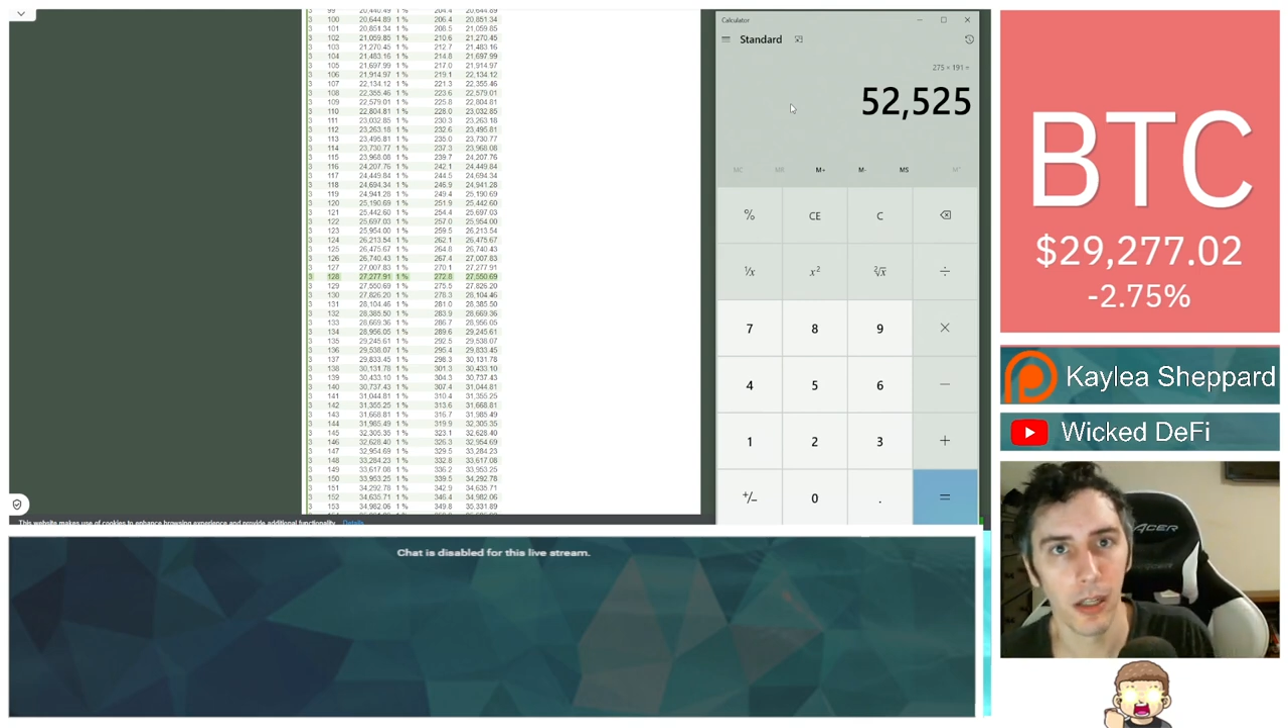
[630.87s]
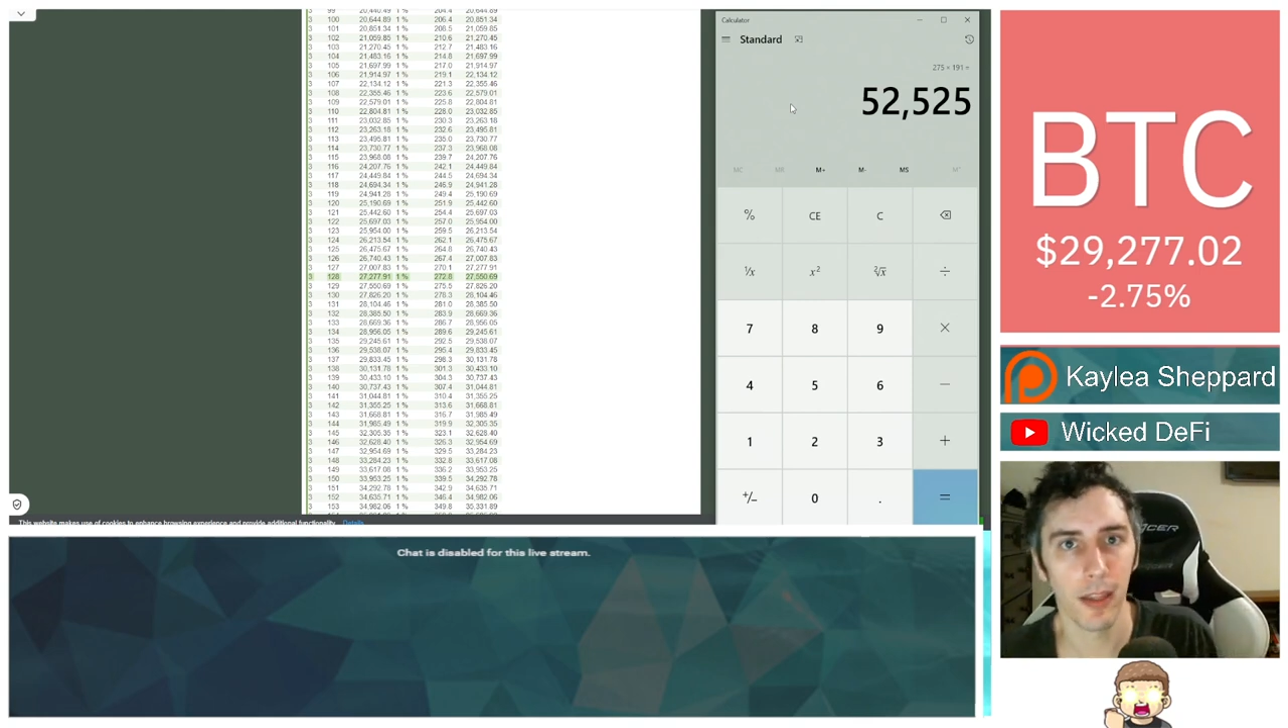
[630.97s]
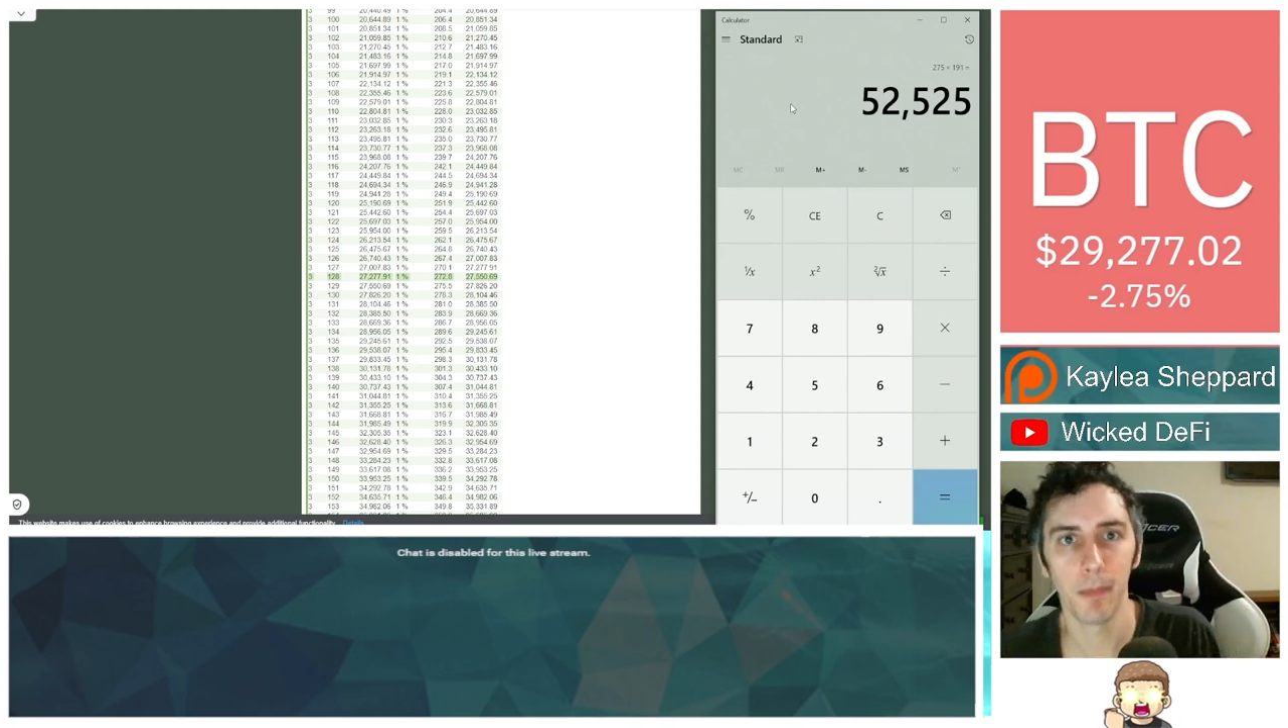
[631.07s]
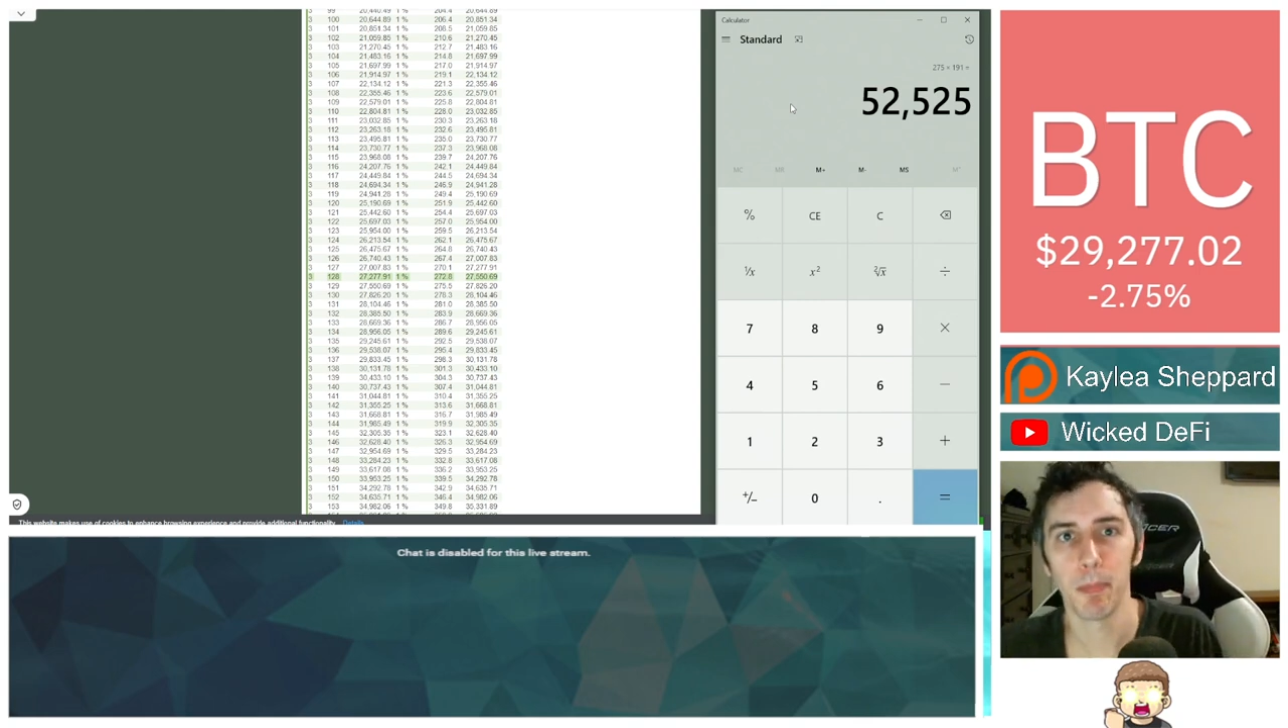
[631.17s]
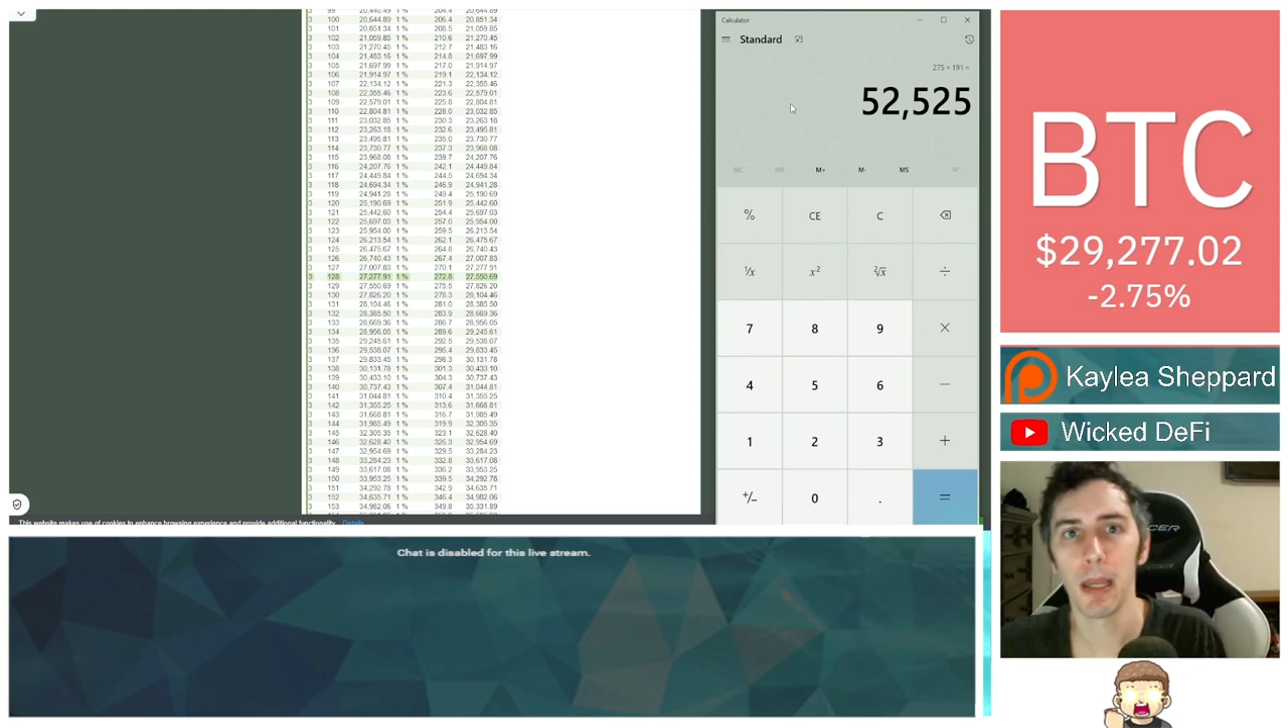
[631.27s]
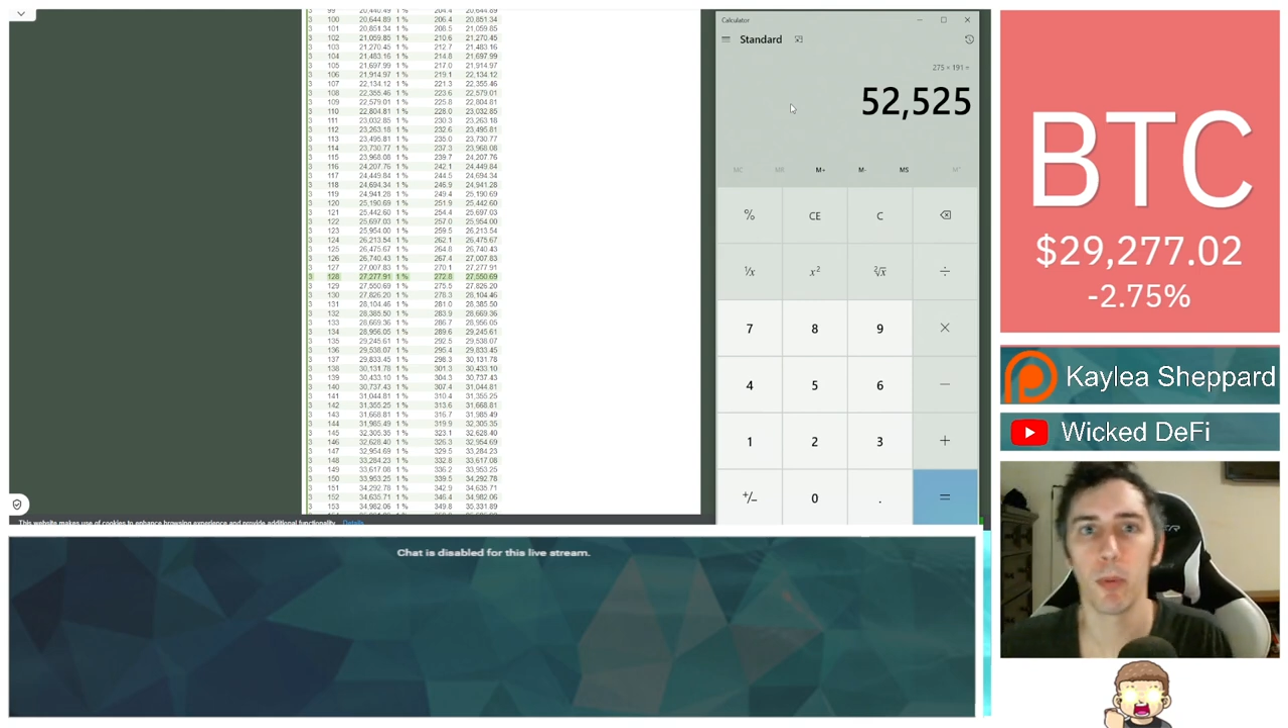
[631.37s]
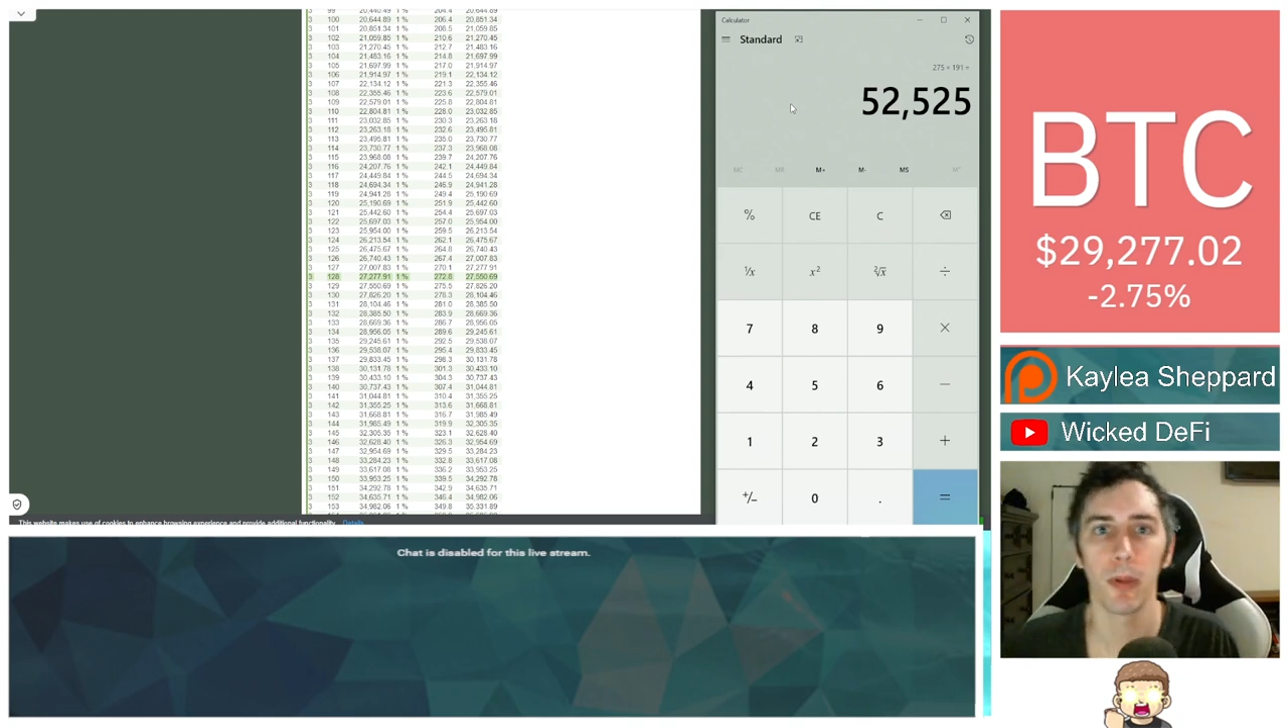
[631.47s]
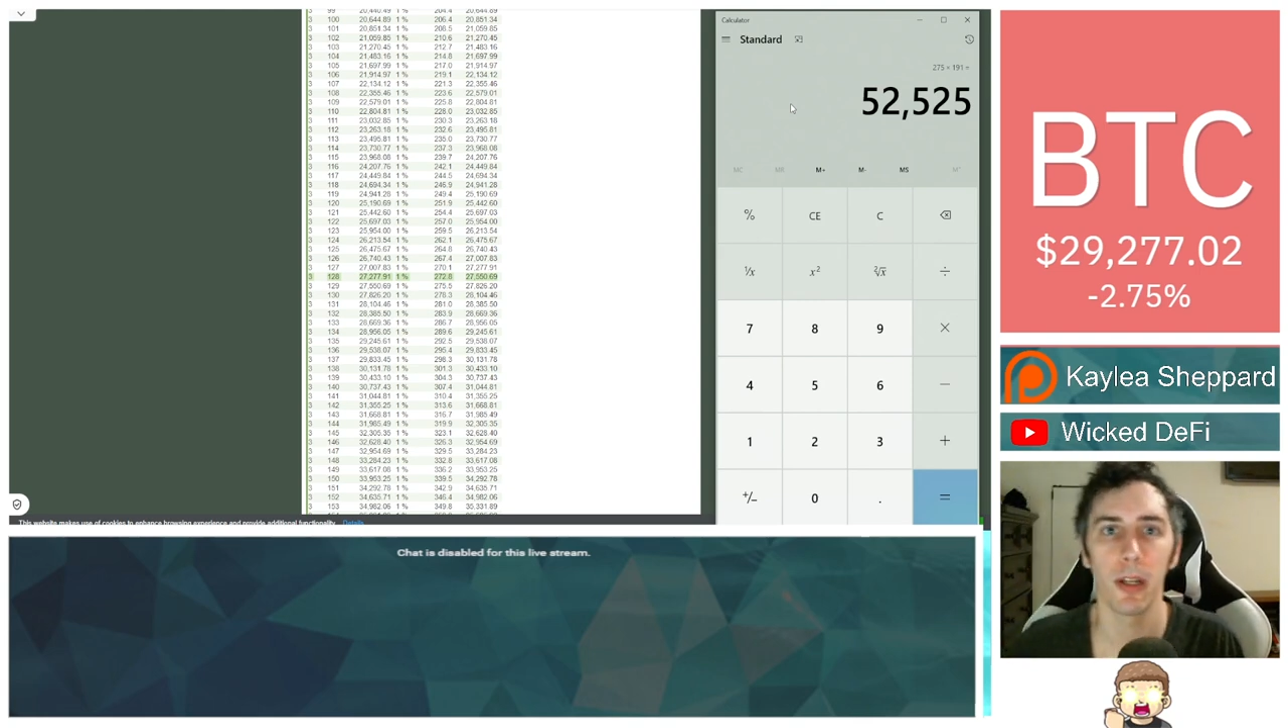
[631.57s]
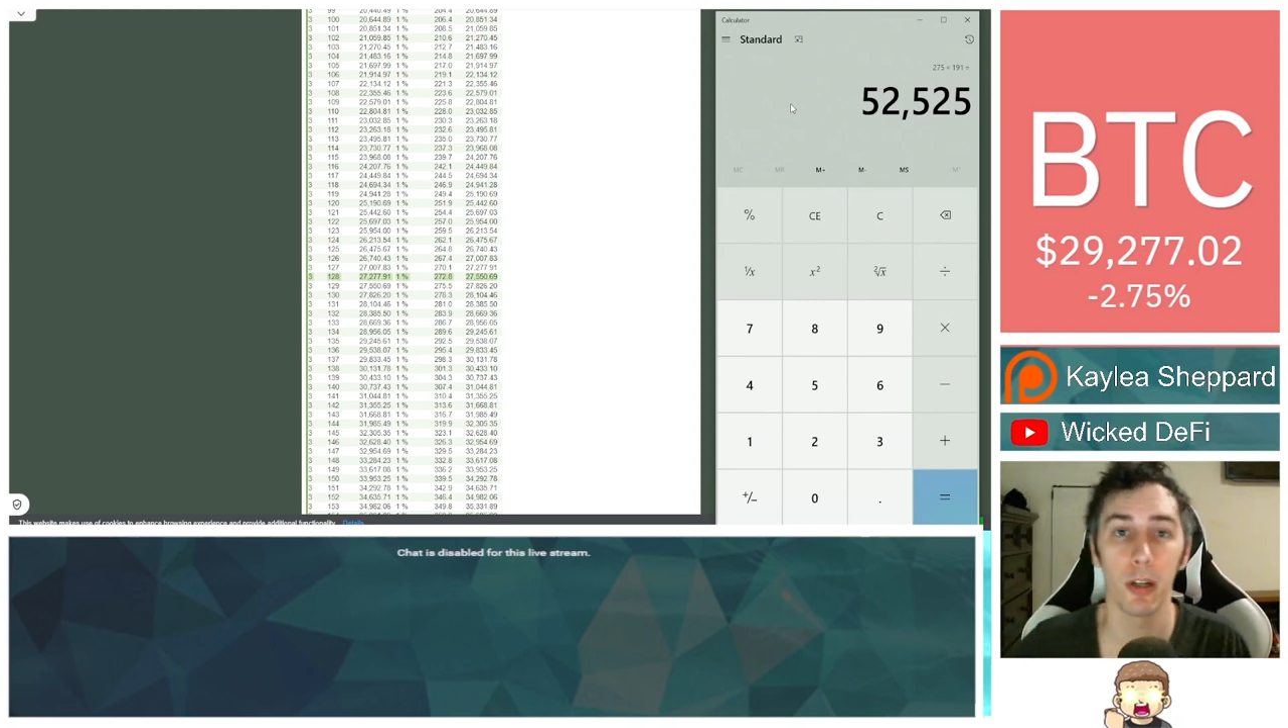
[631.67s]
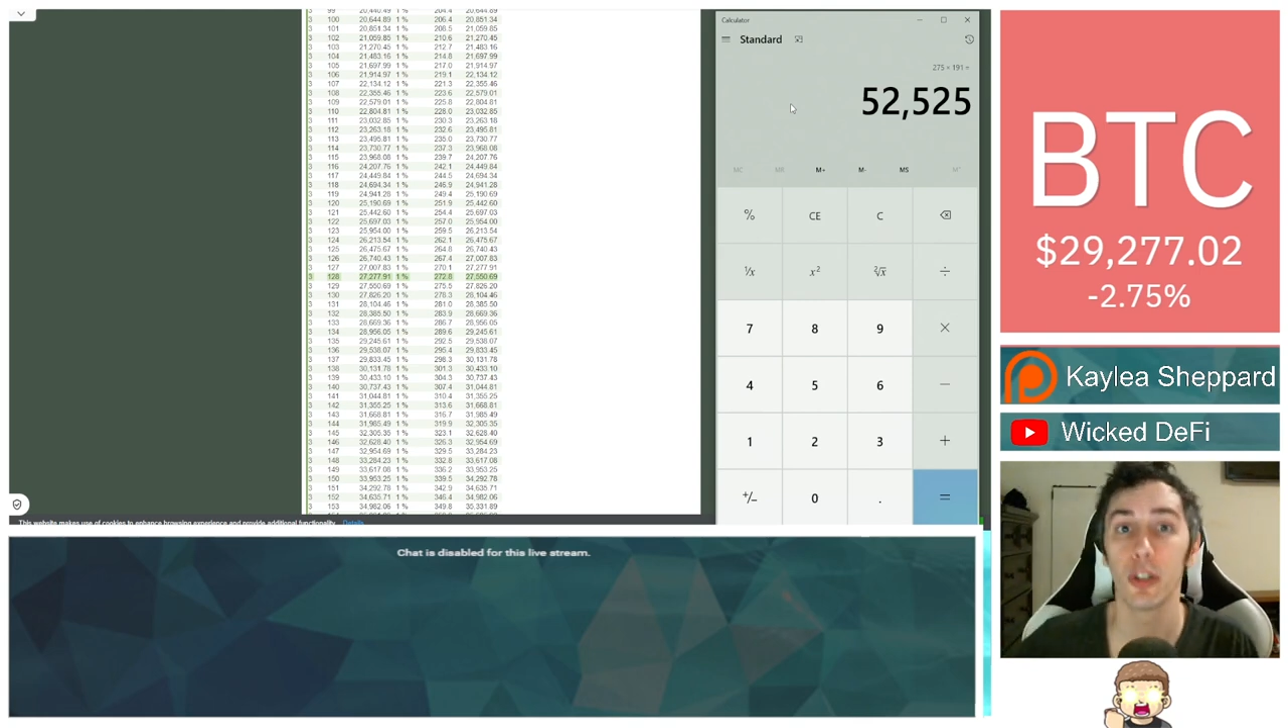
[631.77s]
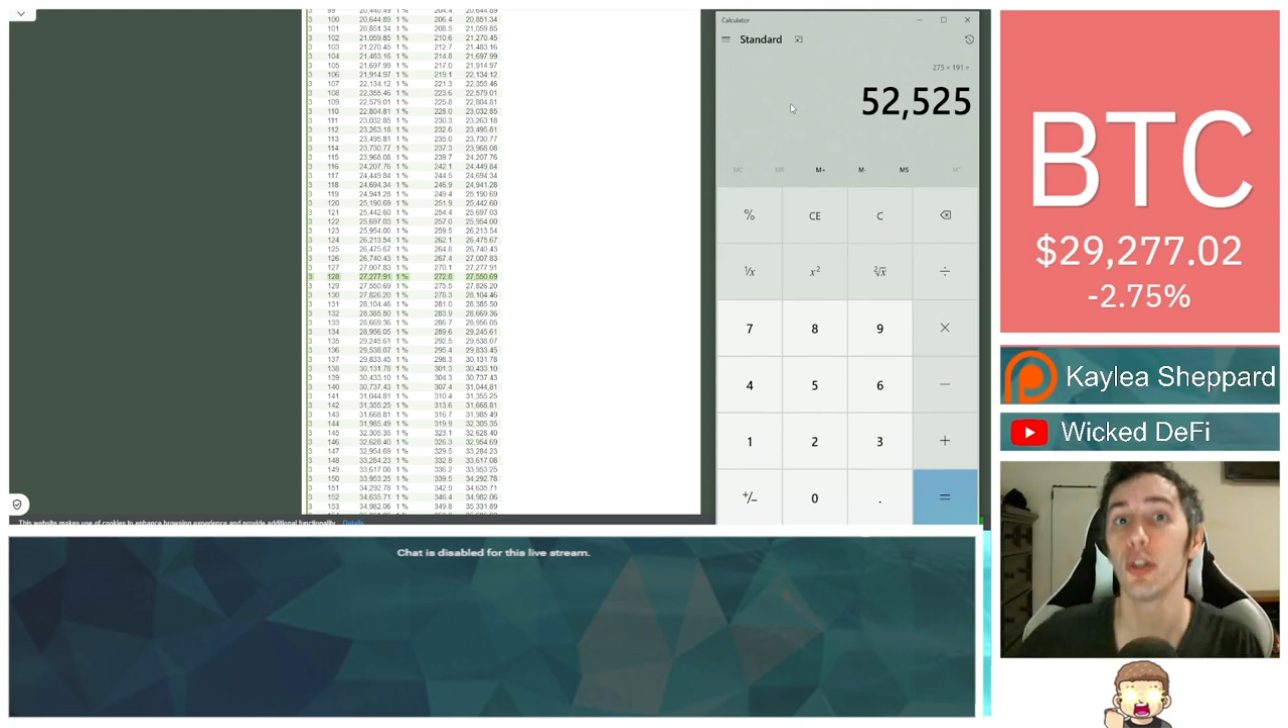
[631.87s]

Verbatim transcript: then people that are